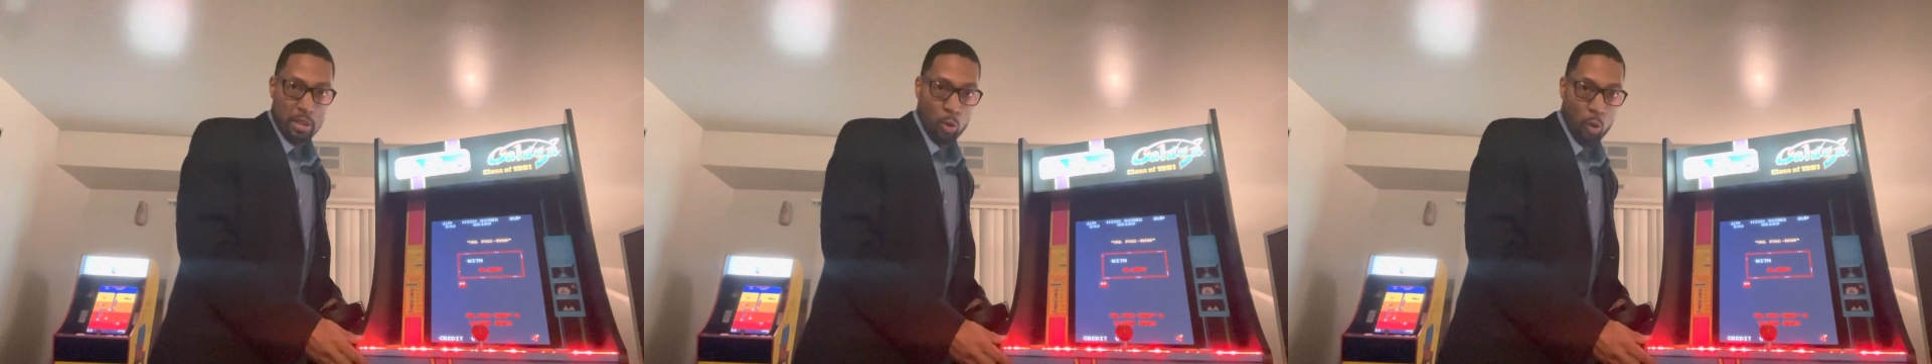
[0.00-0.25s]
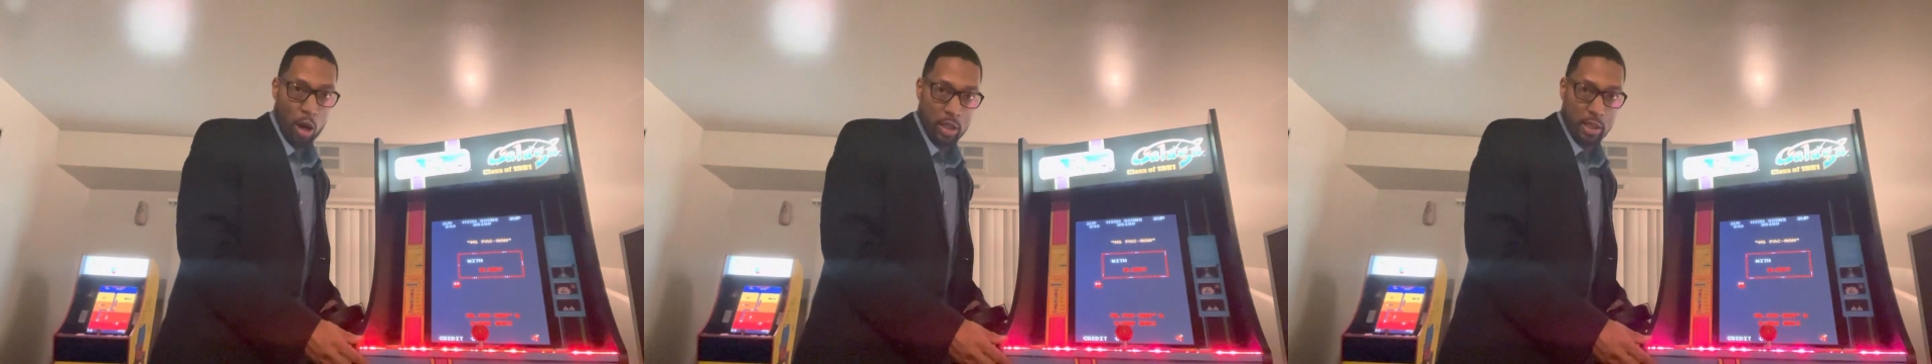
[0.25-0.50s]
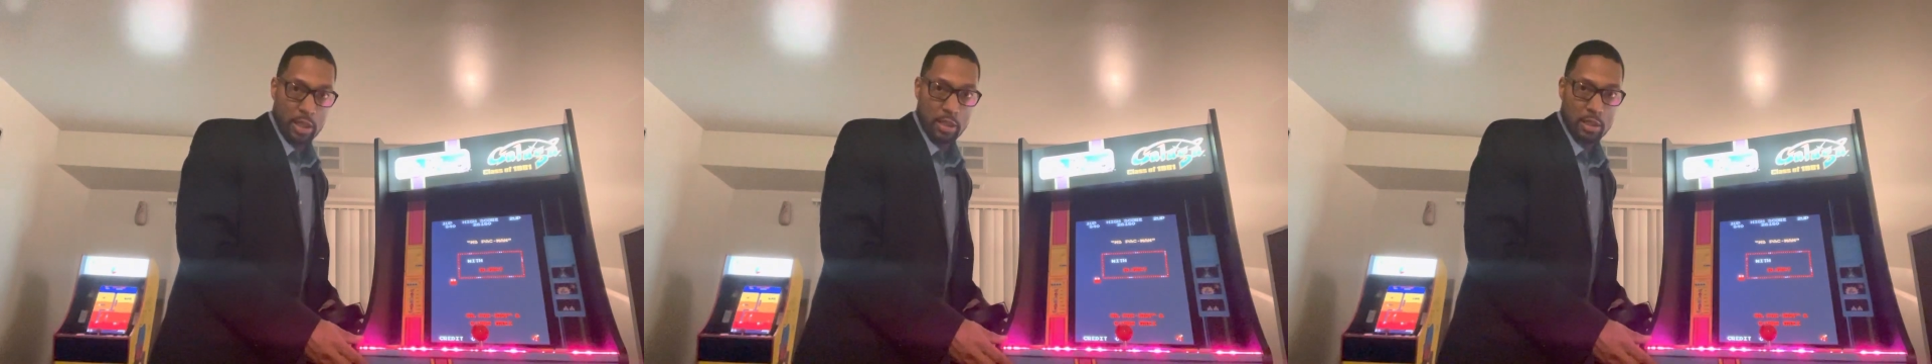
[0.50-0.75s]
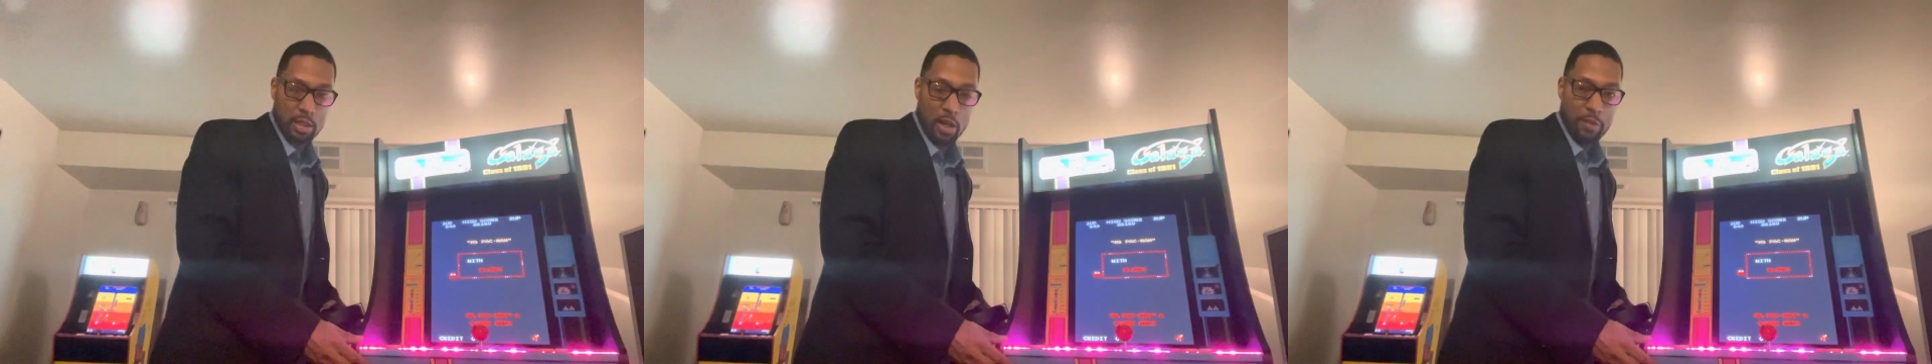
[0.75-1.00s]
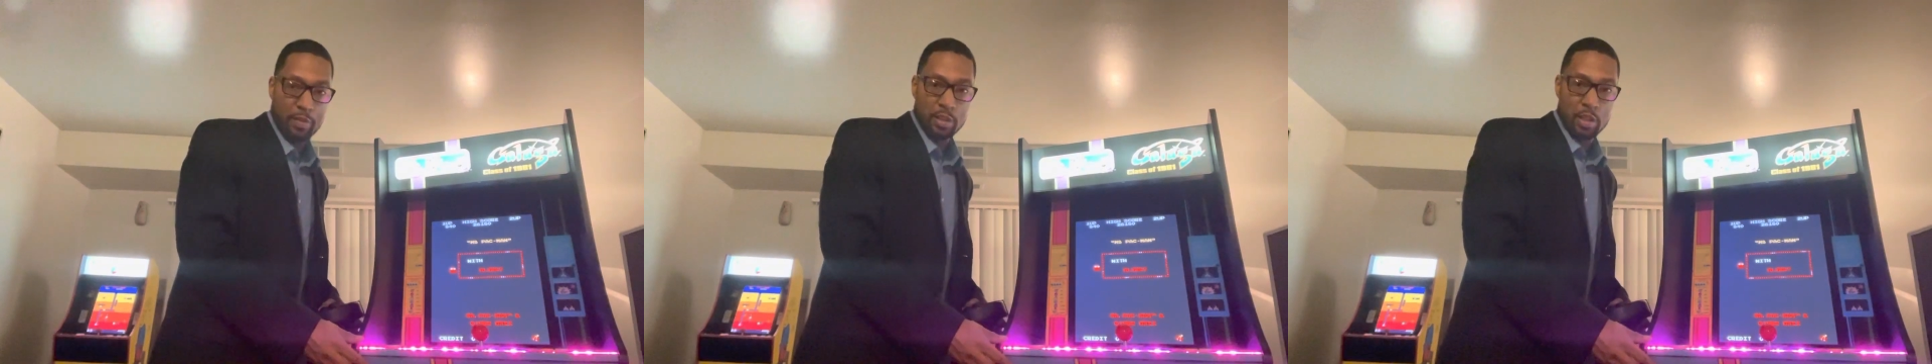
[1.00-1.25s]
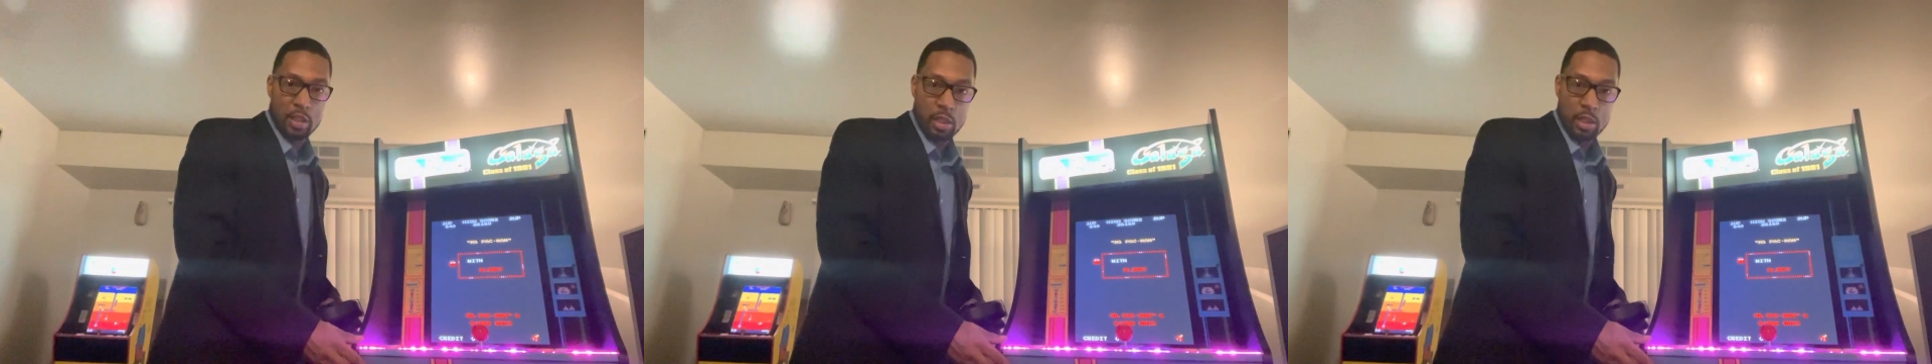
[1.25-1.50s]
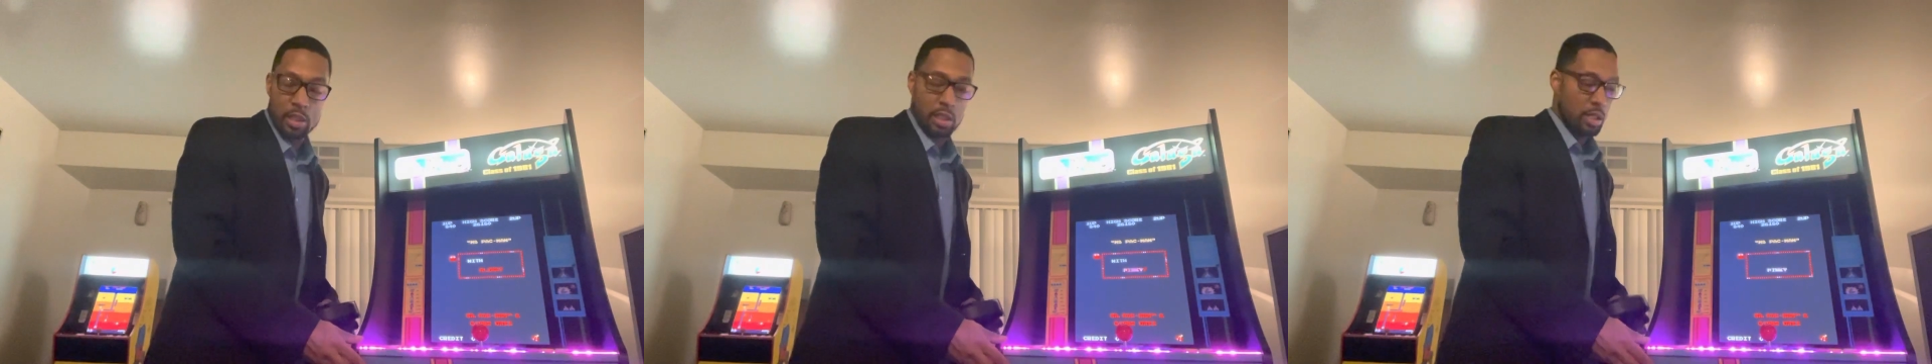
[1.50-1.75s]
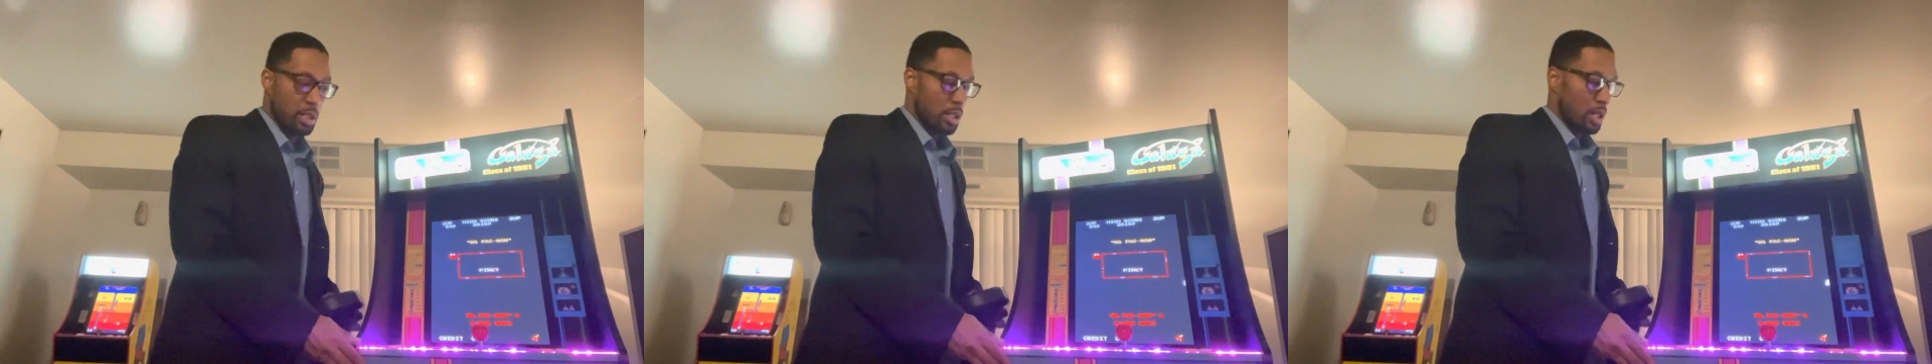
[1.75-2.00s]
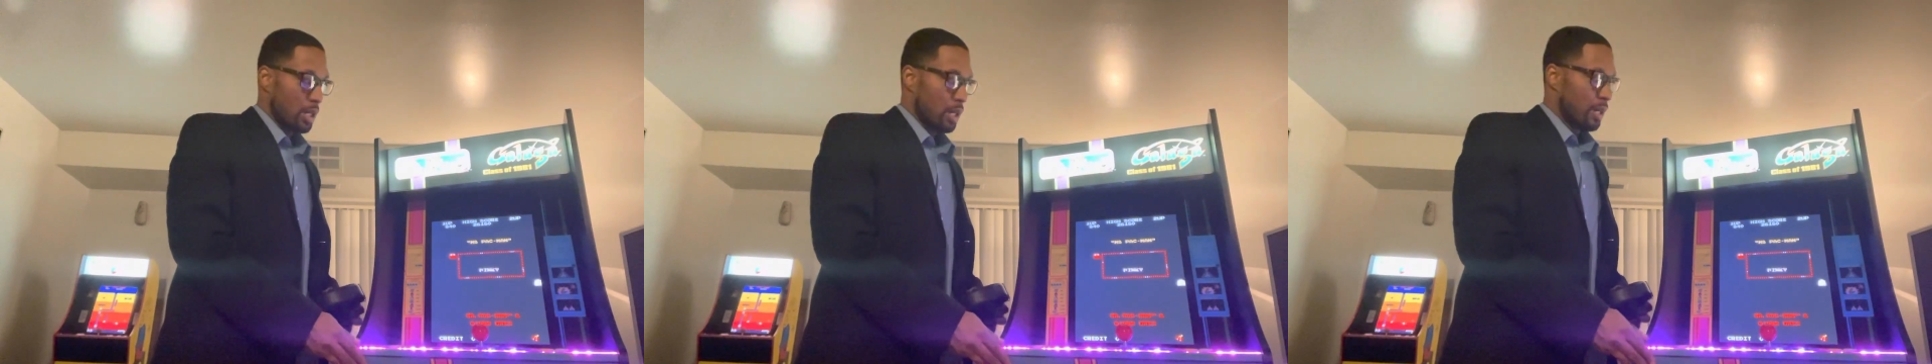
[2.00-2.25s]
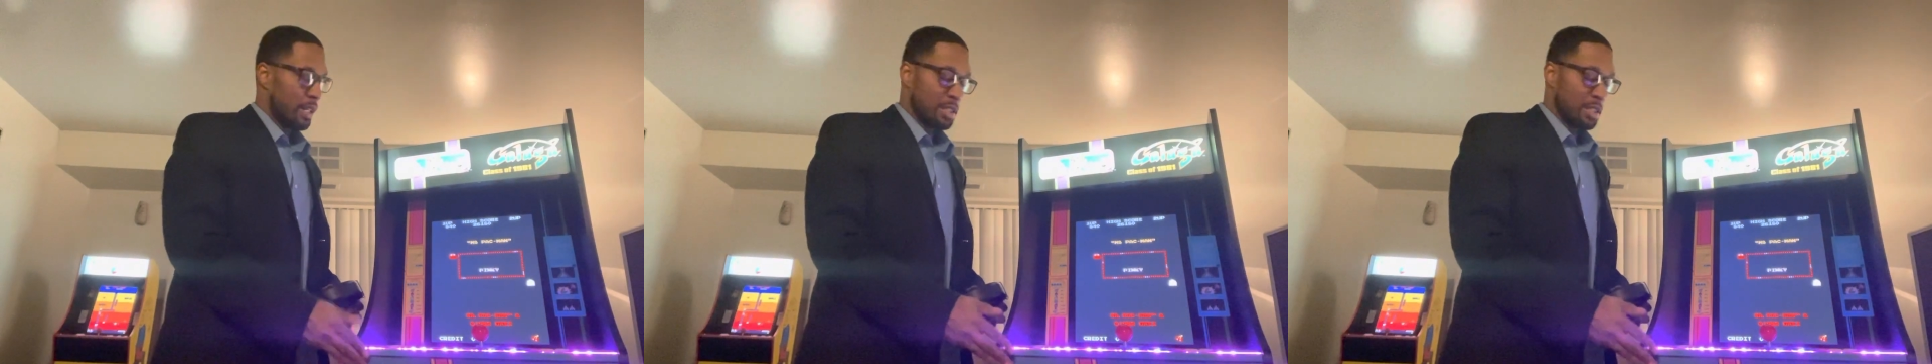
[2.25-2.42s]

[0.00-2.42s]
quality itself is good, it's